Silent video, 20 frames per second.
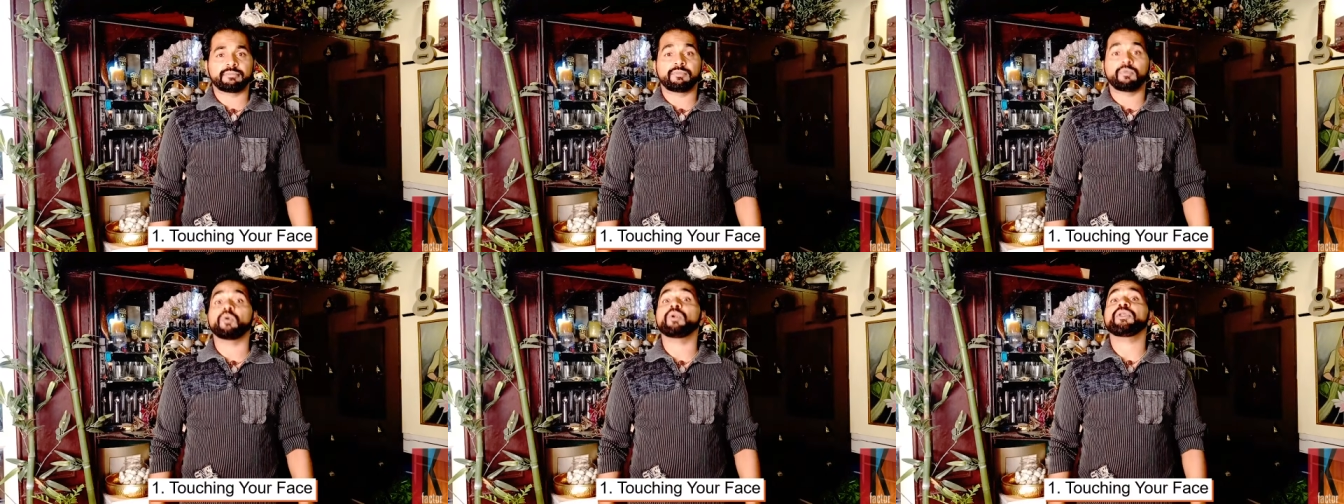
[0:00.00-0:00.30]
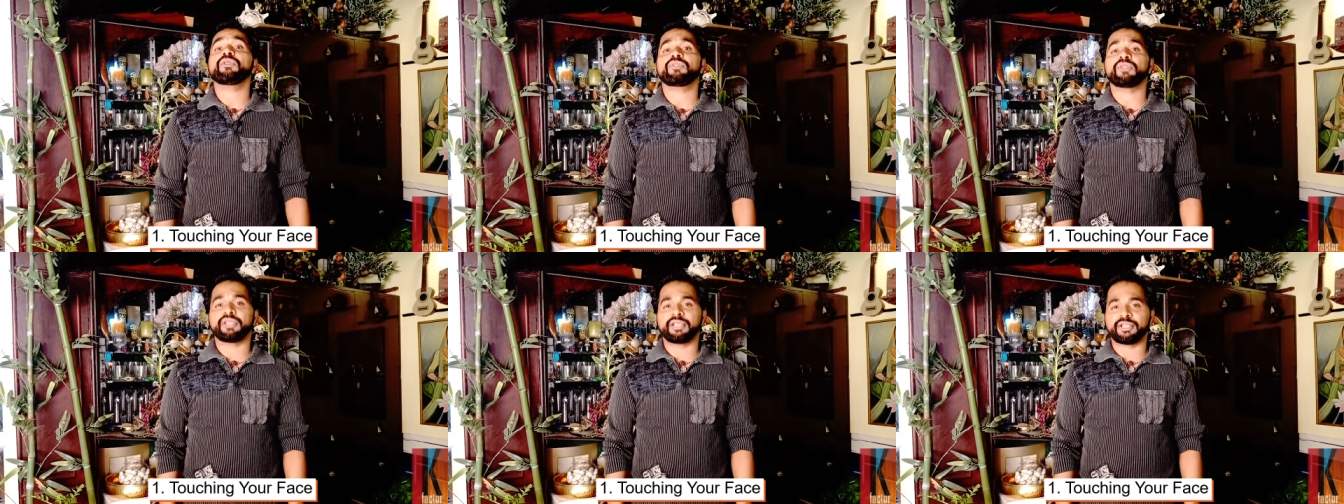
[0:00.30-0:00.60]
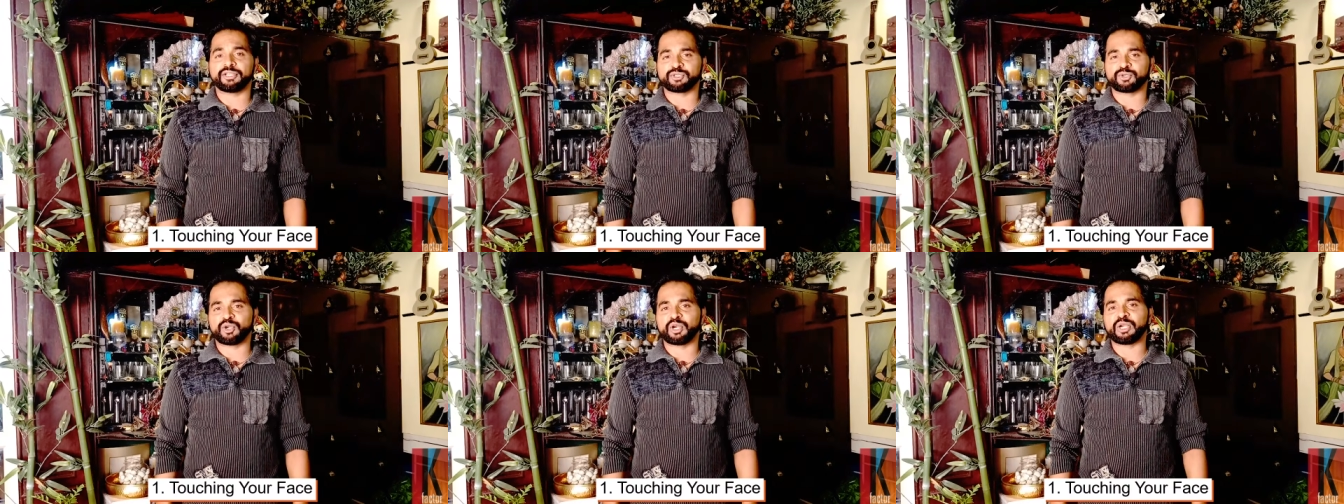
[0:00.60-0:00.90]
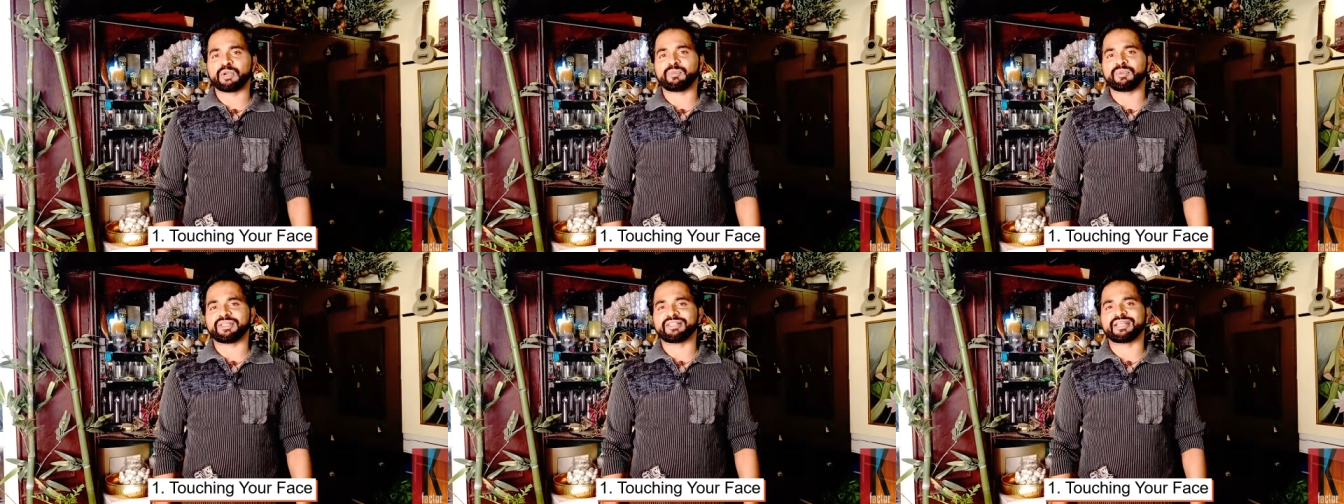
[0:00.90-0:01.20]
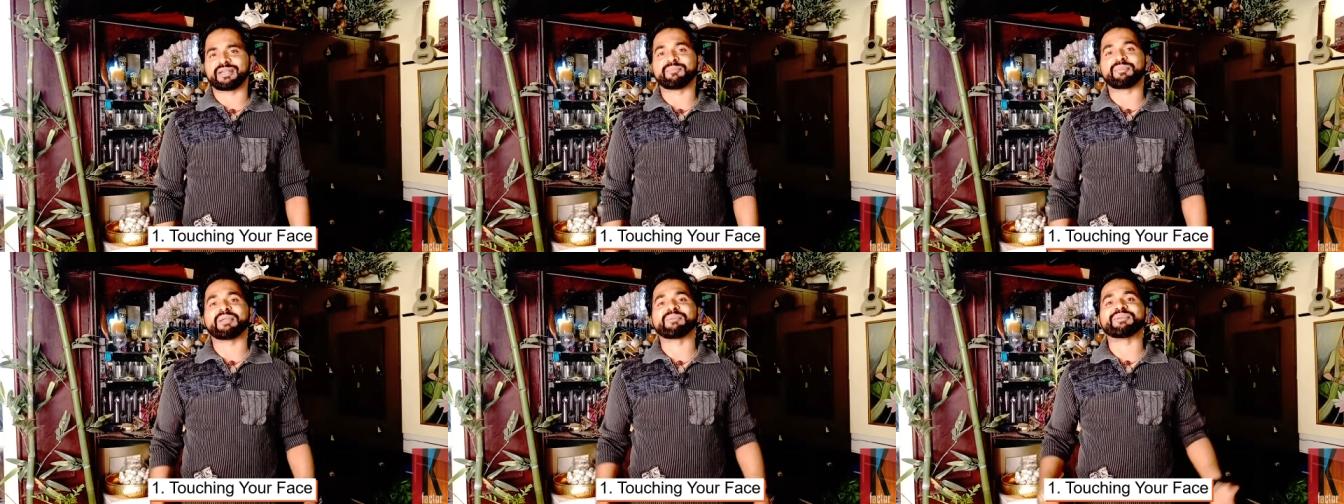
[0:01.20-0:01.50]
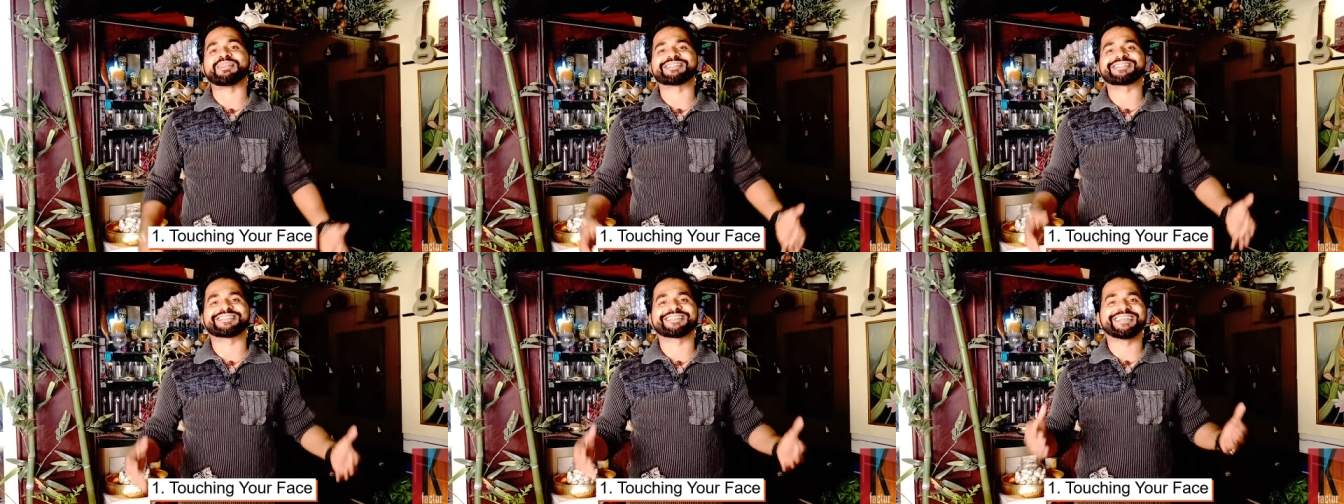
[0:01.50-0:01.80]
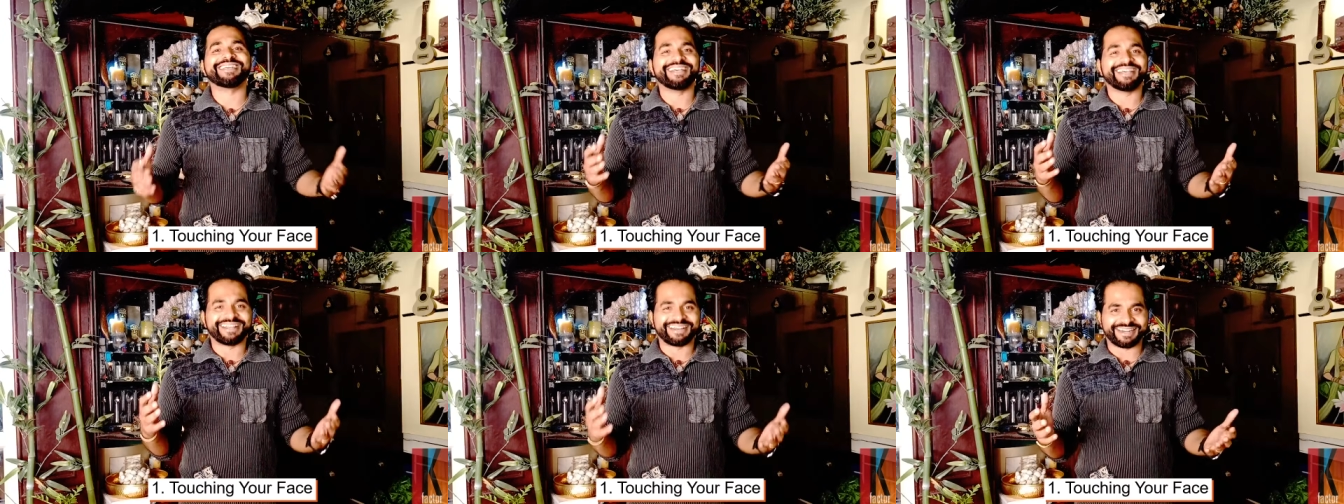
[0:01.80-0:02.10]
What do you think is going to be that baby's
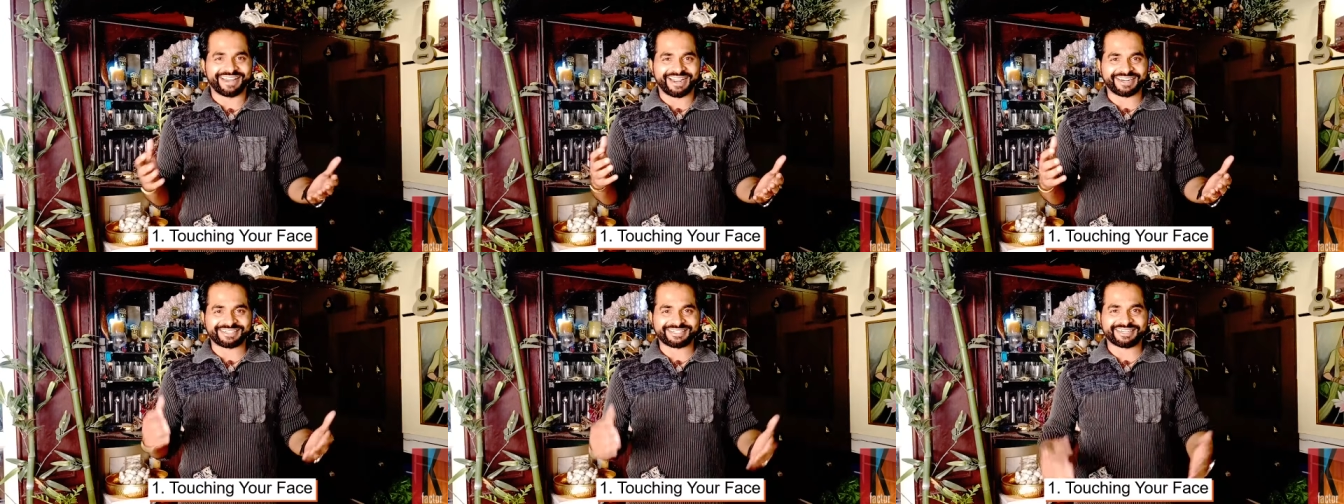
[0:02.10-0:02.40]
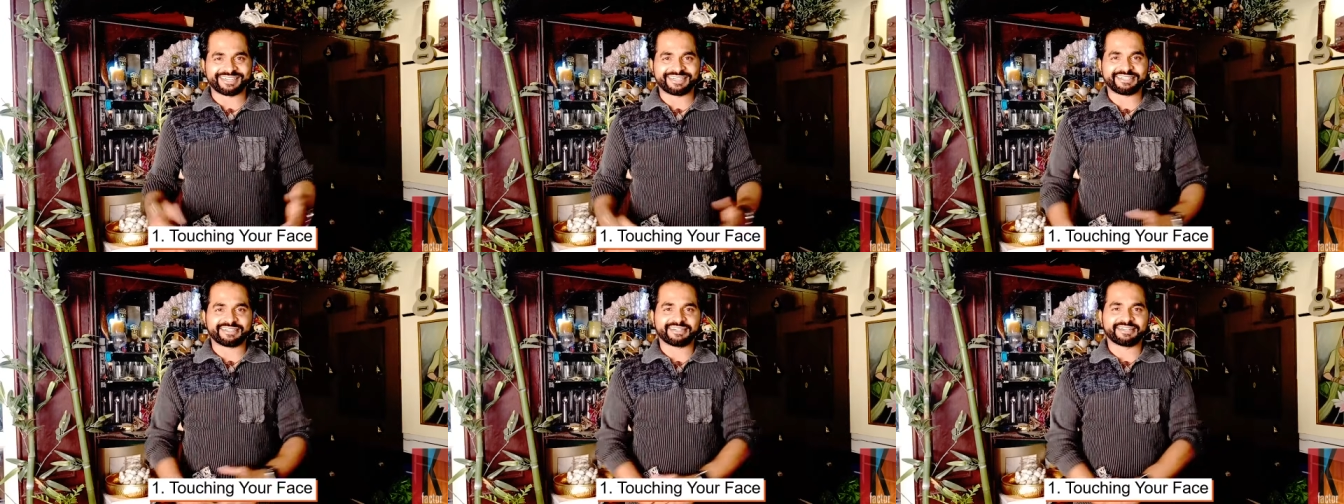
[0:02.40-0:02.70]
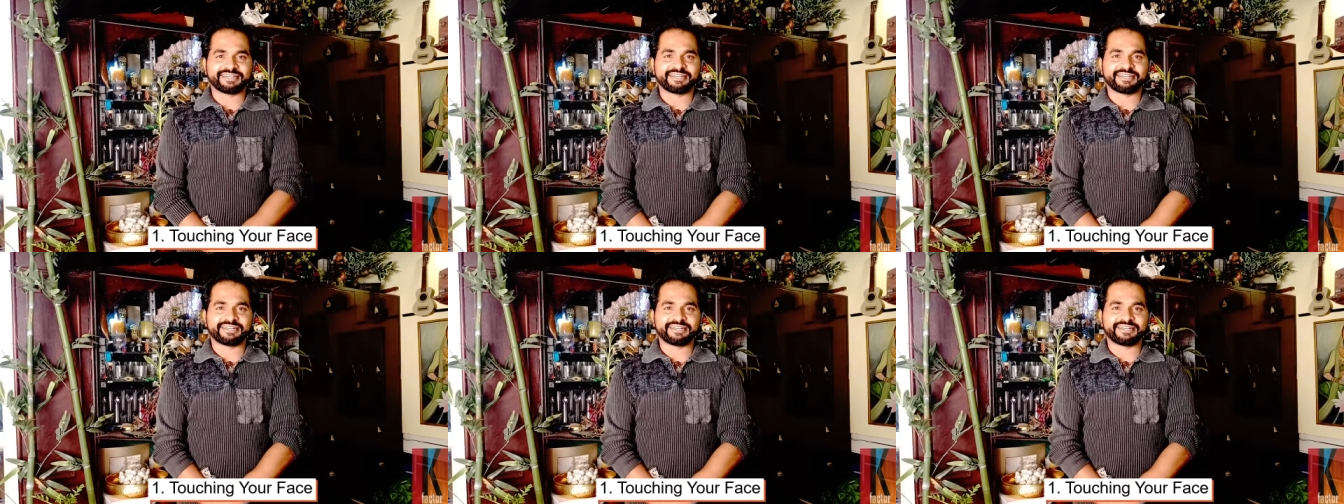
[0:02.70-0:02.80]
reaction?